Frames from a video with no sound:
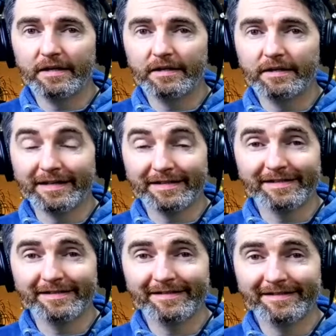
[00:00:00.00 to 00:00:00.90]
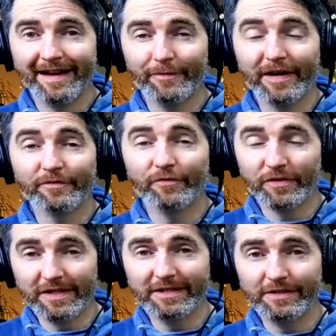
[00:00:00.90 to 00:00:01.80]
yes, we have a
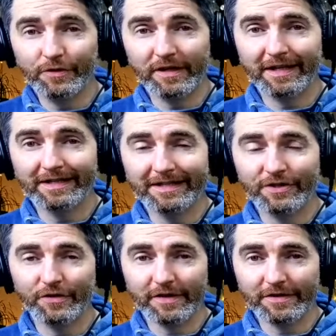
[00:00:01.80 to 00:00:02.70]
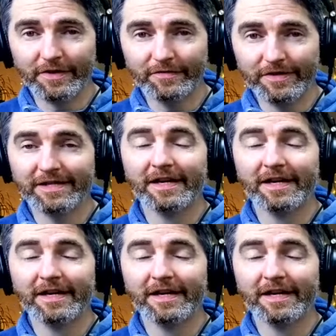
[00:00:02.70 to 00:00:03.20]
free ukulele tuning service